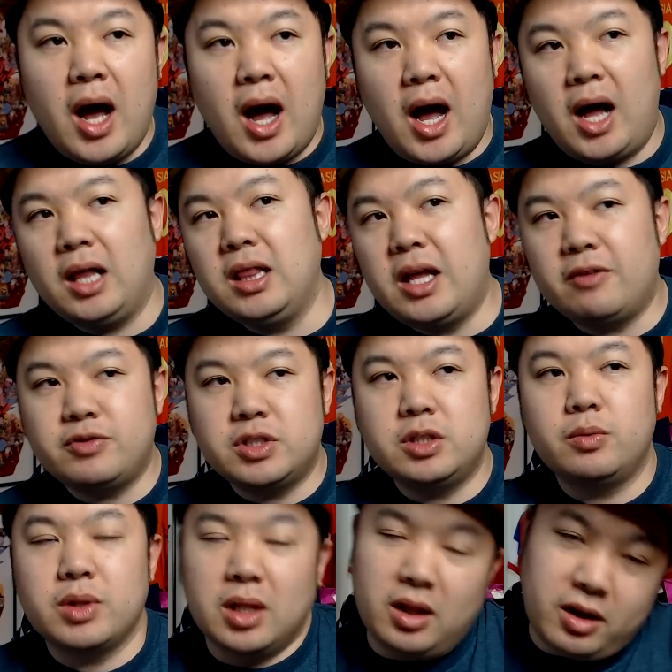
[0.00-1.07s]
I left
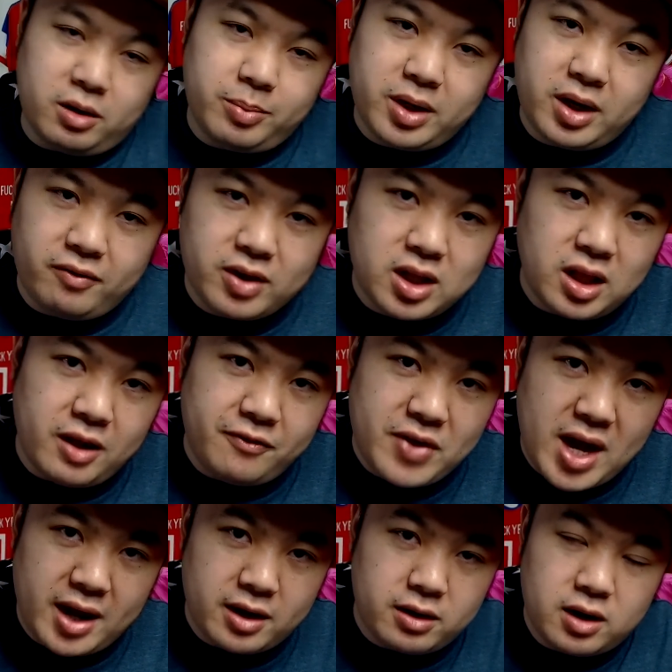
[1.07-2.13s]
you with a little bit of a
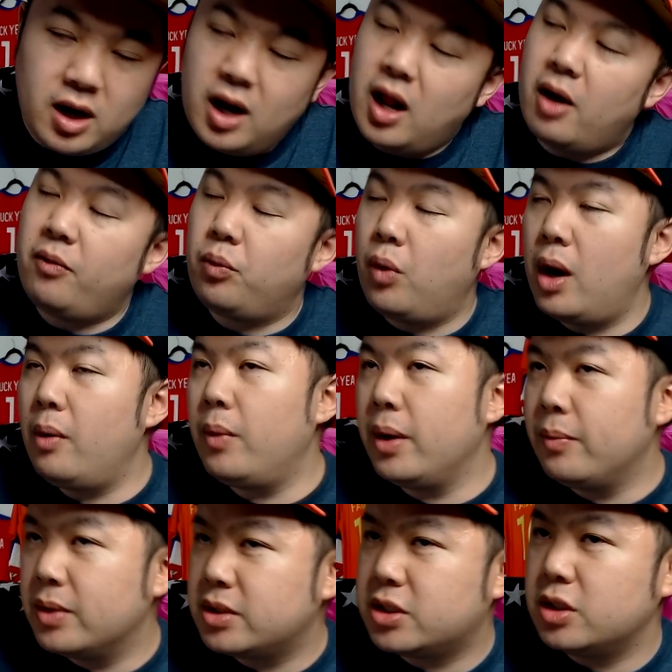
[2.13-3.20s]
cliffhanger of what
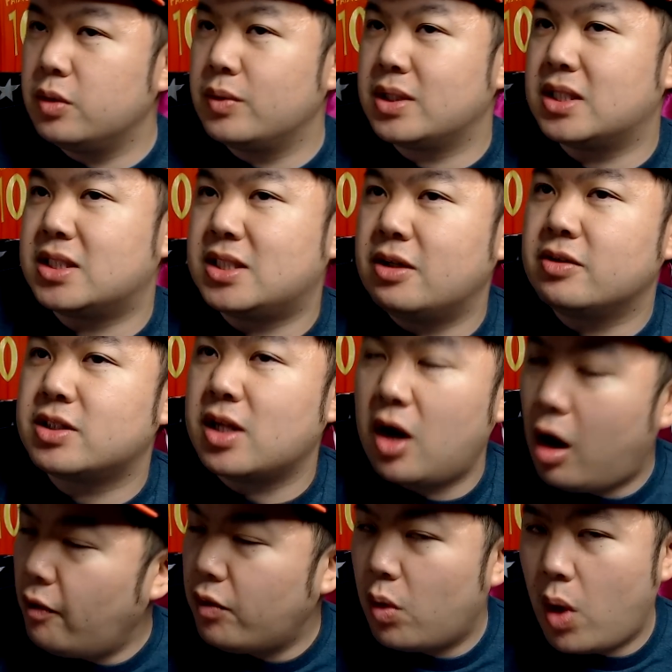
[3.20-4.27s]
we would do with the series, and
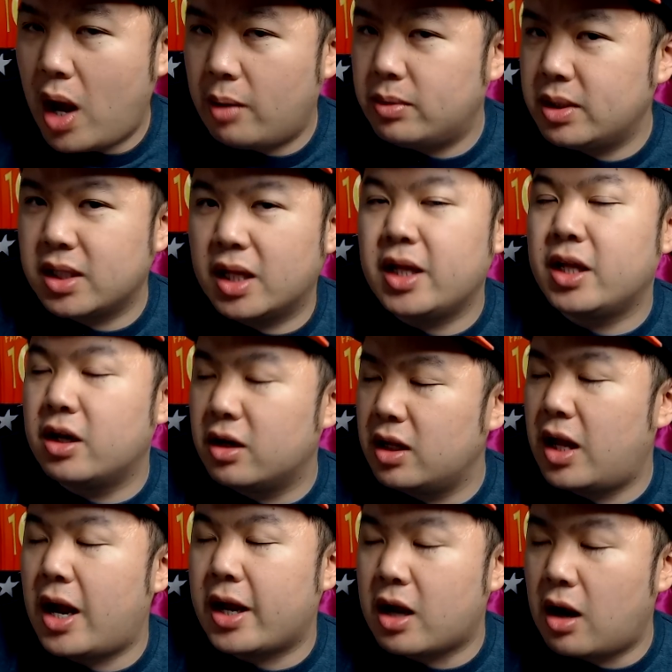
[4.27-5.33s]
overwhelmingly, you're
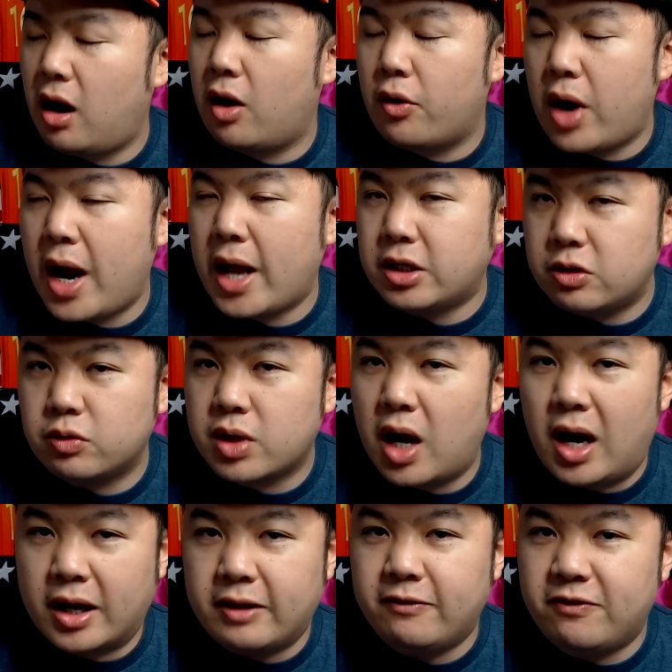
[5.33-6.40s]
like, alright, you
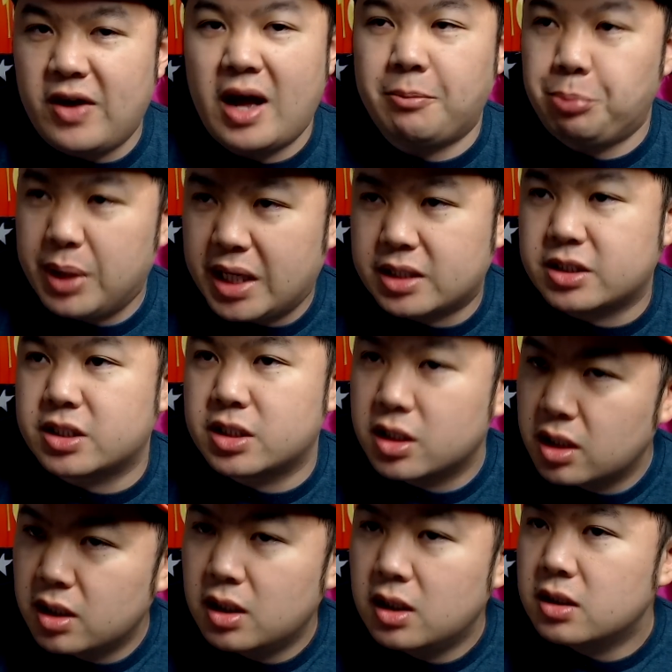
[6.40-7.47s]
cocky fat bitch,
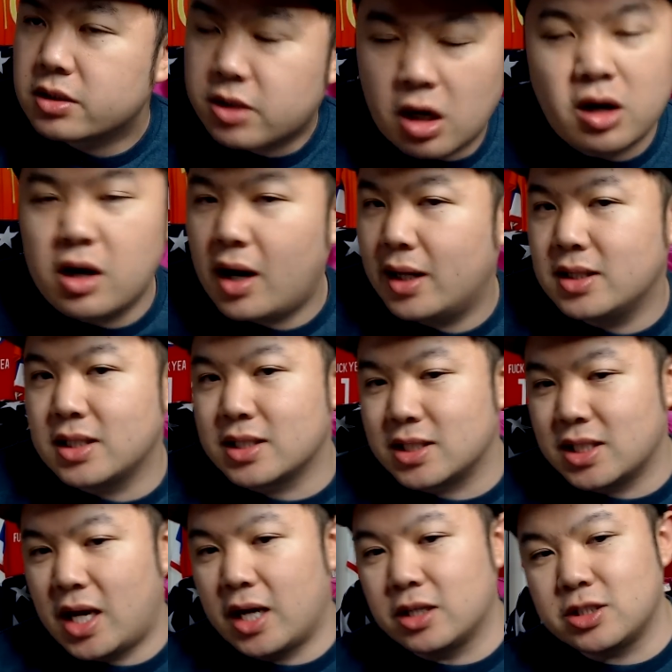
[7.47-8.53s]
turn on the
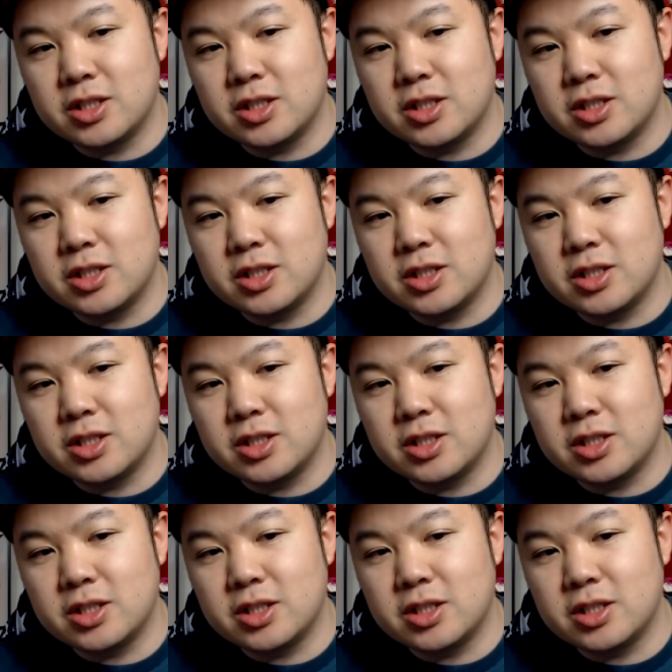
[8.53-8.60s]
slider.